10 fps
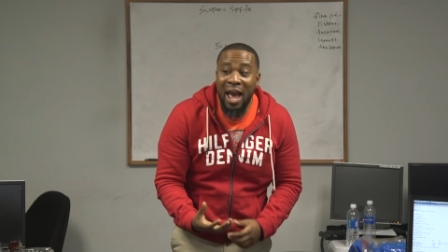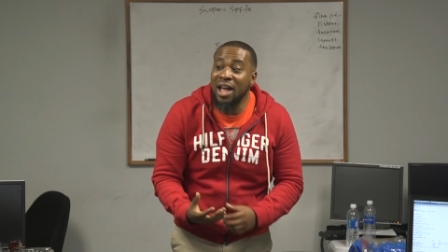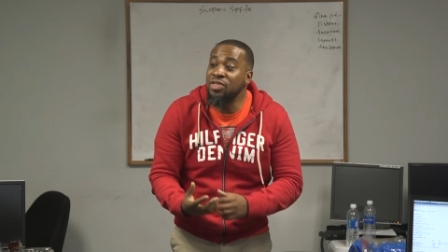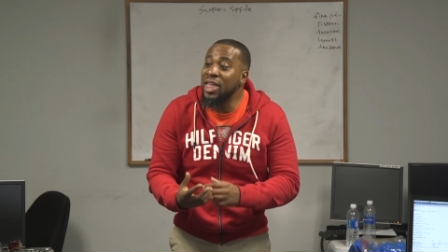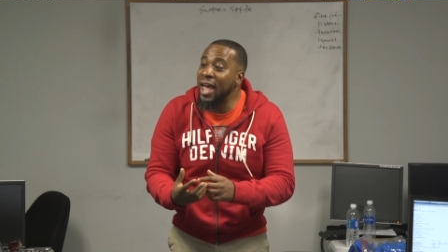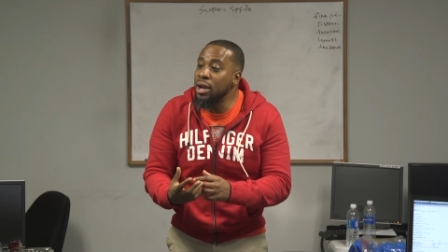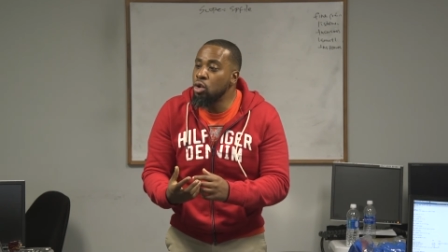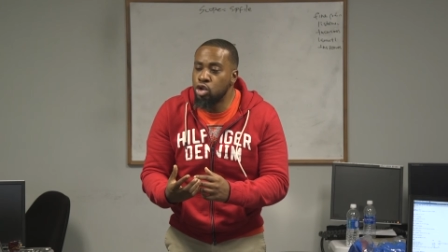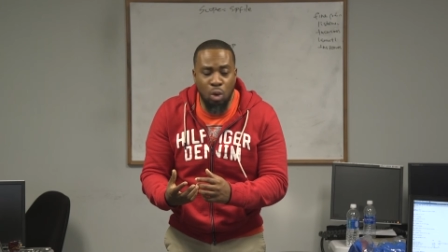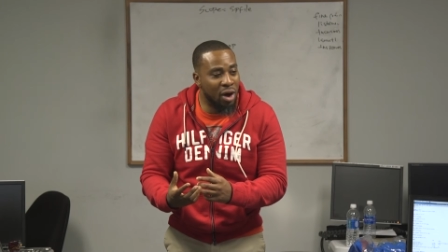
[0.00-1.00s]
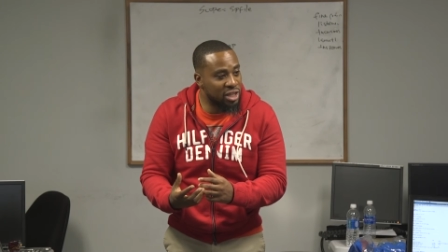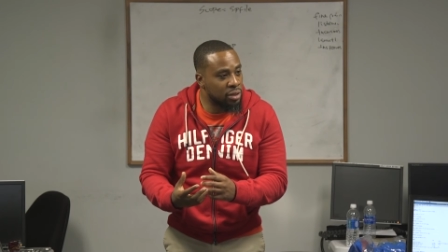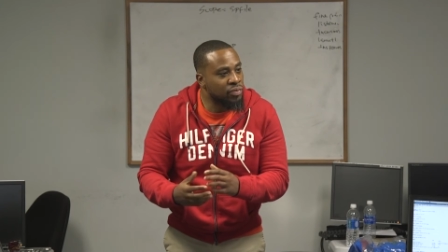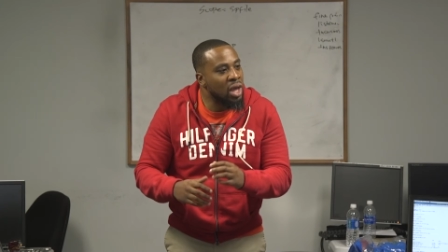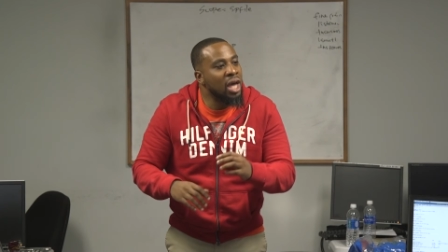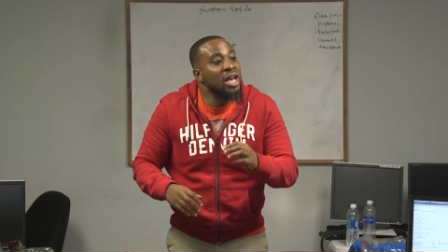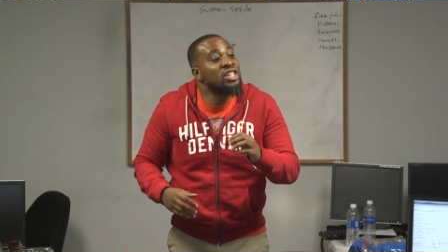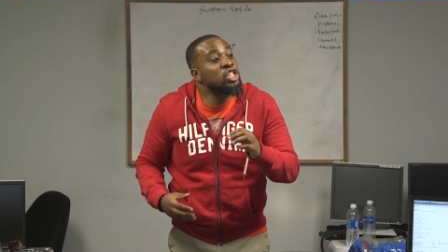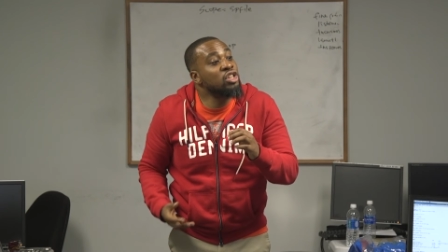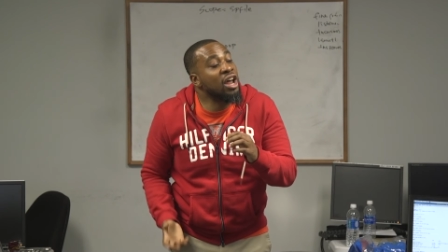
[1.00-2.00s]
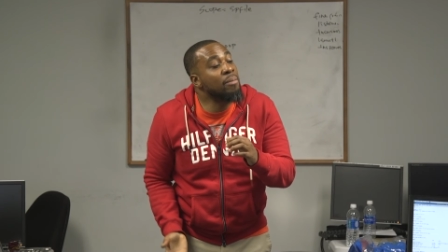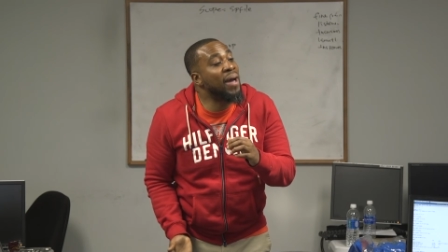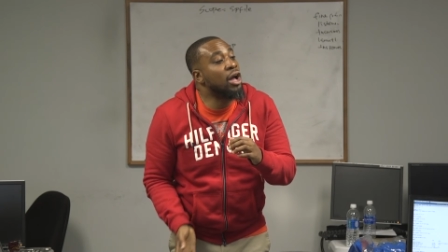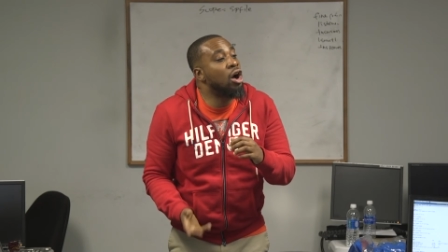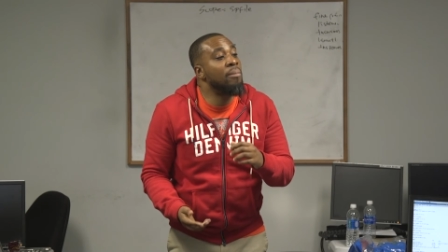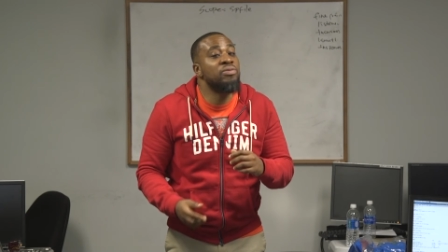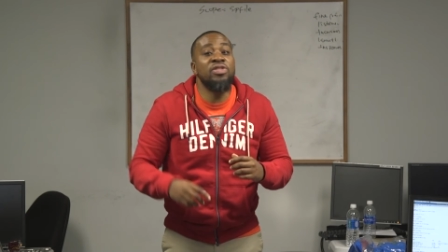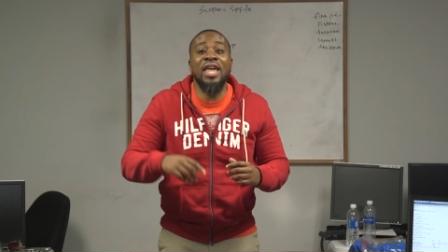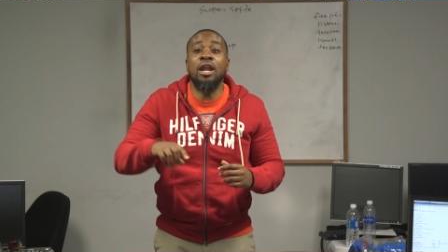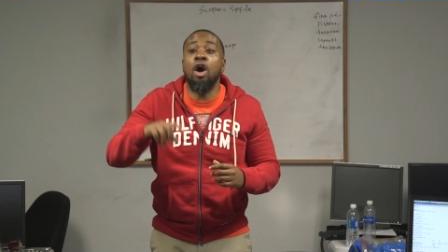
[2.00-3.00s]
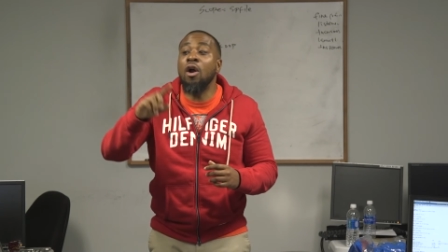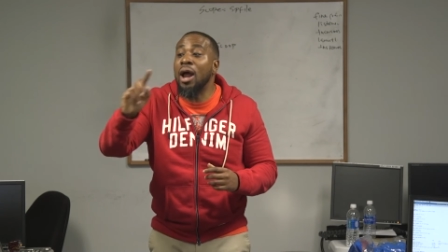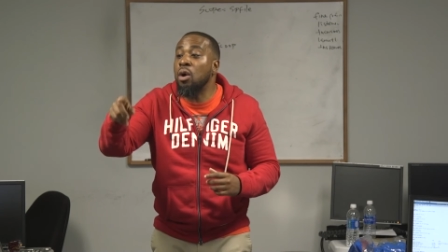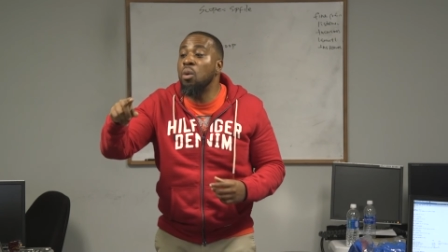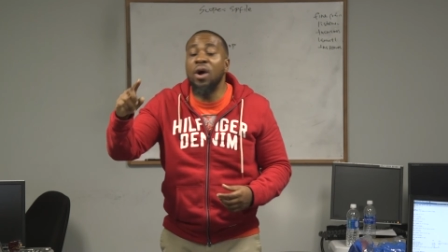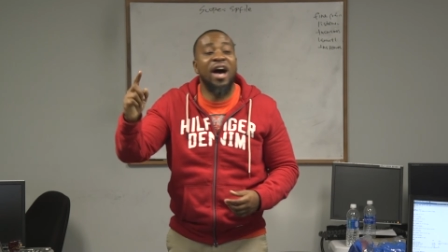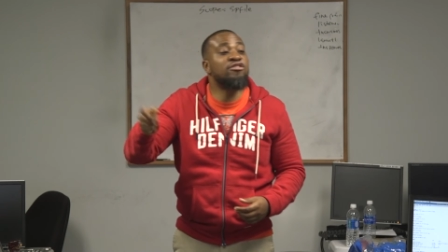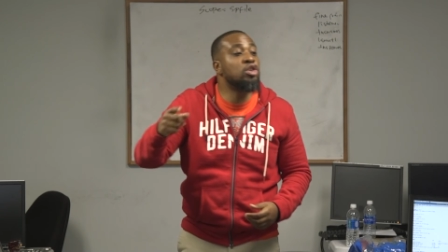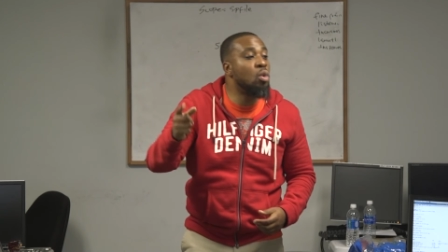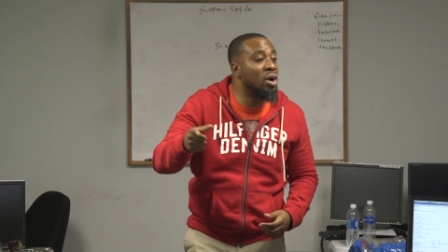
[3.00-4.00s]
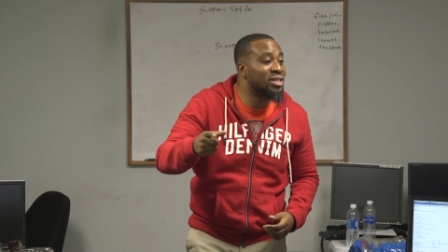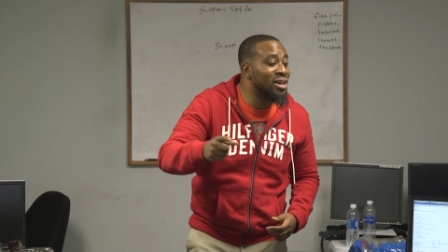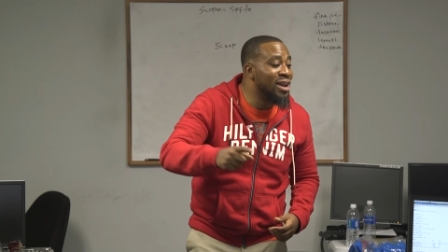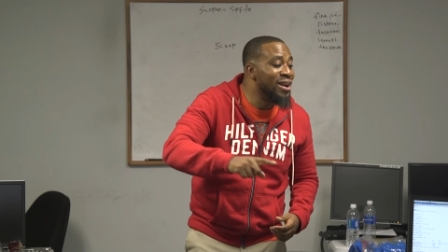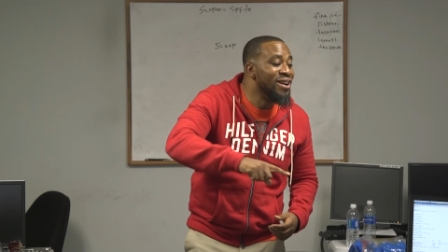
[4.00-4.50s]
and then do what? Start a backup. then Oracle will have to do what?